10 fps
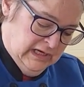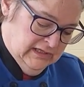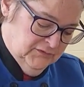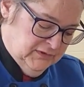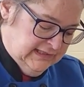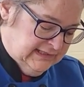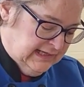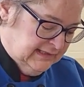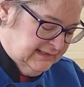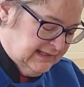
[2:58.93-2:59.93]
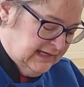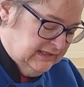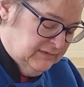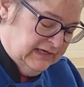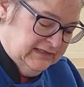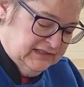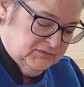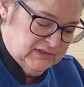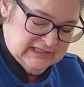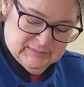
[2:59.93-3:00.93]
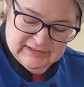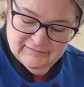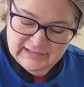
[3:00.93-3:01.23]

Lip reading: And the reason I decided to make this recipe